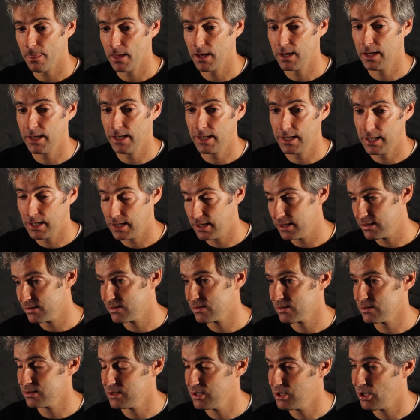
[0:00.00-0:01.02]
and again,
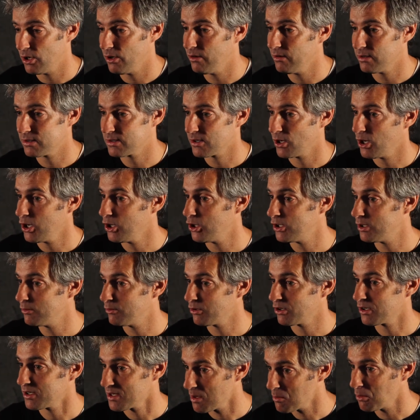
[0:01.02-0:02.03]
as you know, as I
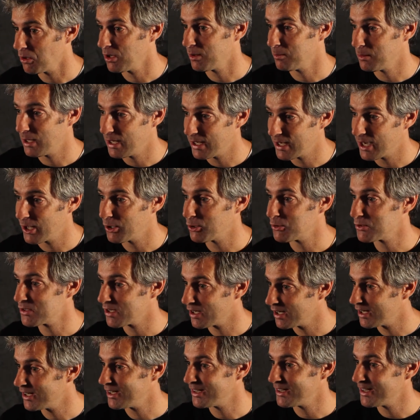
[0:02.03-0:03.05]
heard, for example, Emiliano
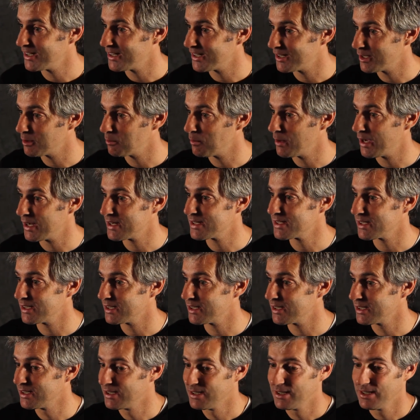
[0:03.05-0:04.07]
saying that, it makes
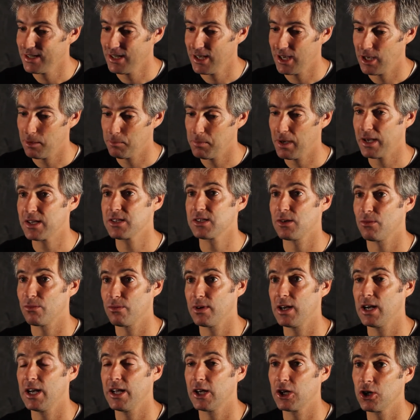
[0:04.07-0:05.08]
it, it makes it
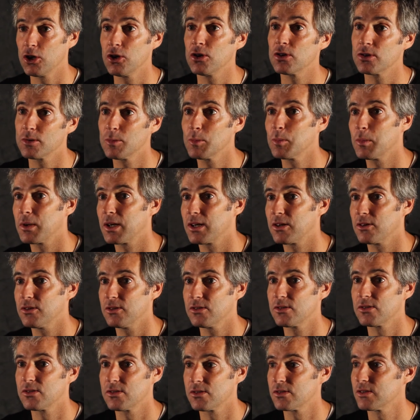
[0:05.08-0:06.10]
really good
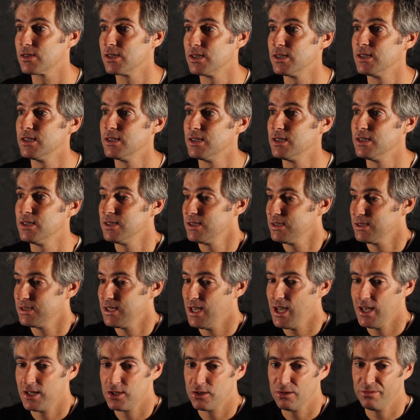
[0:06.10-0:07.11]
because,
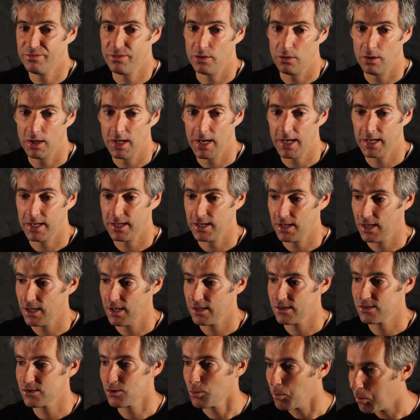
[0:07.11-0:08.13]
yeah, you feel like
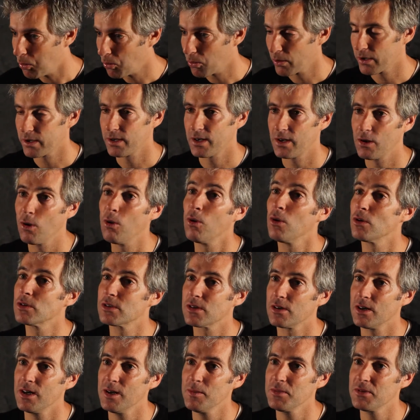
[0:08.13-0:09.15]
uh, supported at all
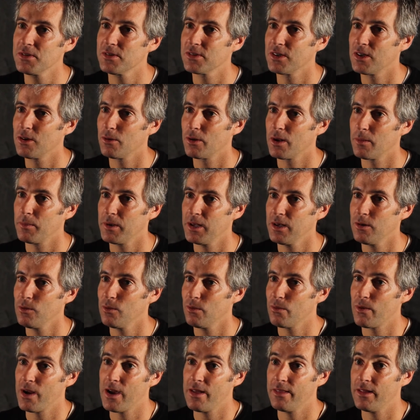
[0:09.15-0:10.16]
times. You know what I mean?
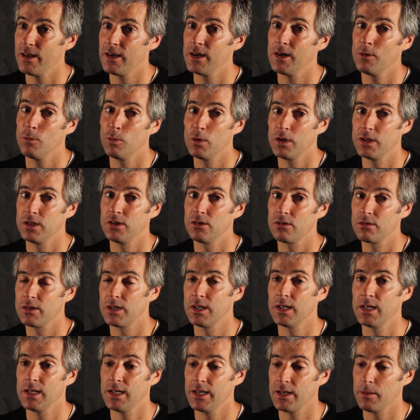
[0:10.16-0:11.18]
Rather, when you're
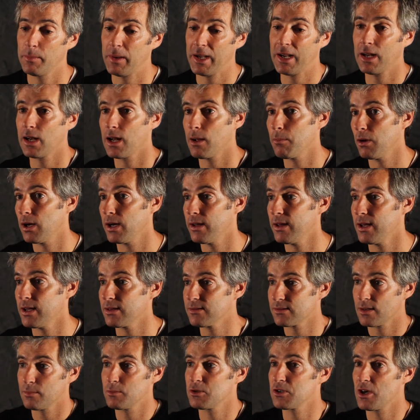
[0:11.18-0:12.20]
in a, in a big club like
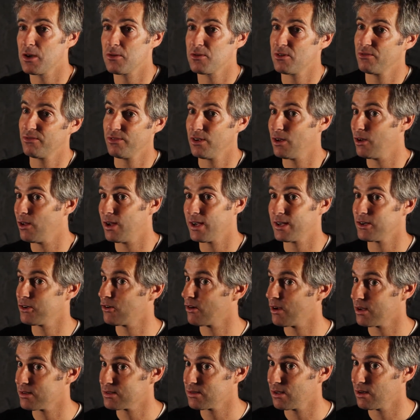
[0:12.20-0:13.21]
that, sometimes you feel like
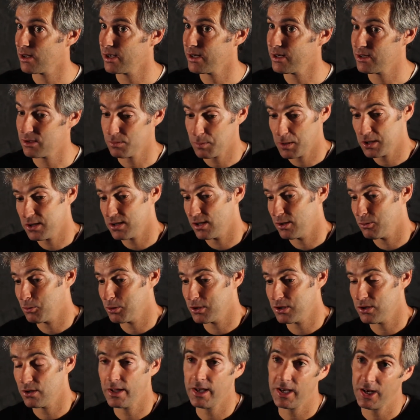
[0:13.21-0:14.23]
you're isolated, especially
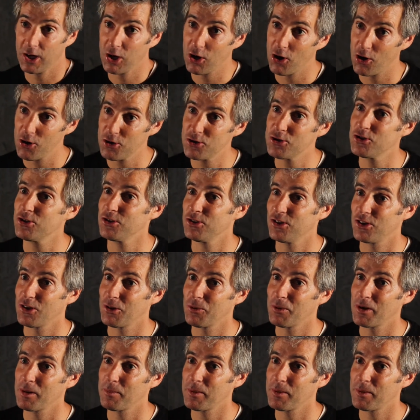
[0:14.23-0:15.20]
when you're the head coach. You know what I